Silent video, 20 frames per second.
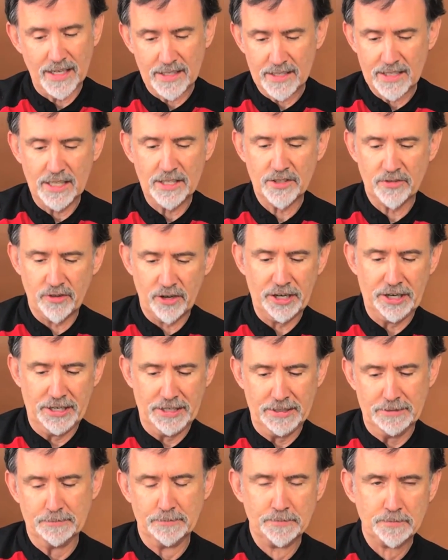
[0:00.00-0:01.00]
tastes very
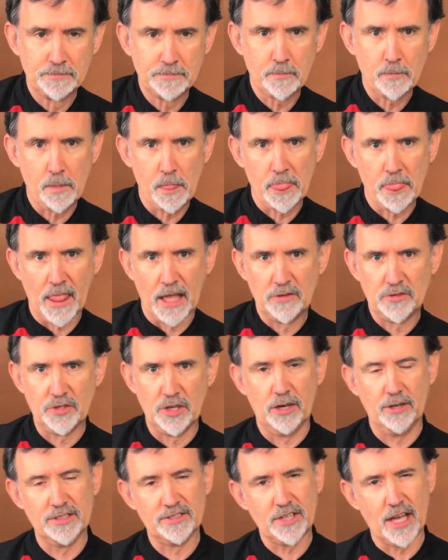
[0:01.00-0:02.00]
good.
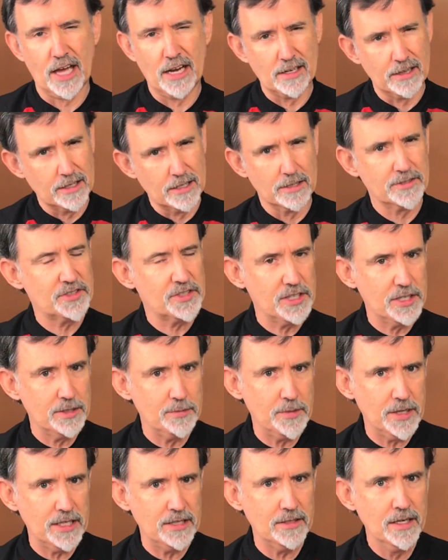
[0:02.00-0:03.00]
So it's got a little
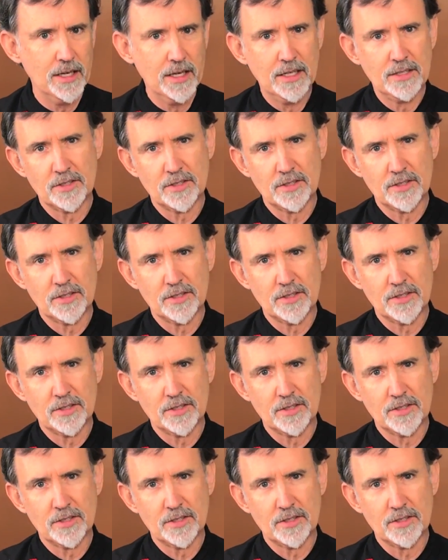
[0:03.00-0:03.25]
cinnamon,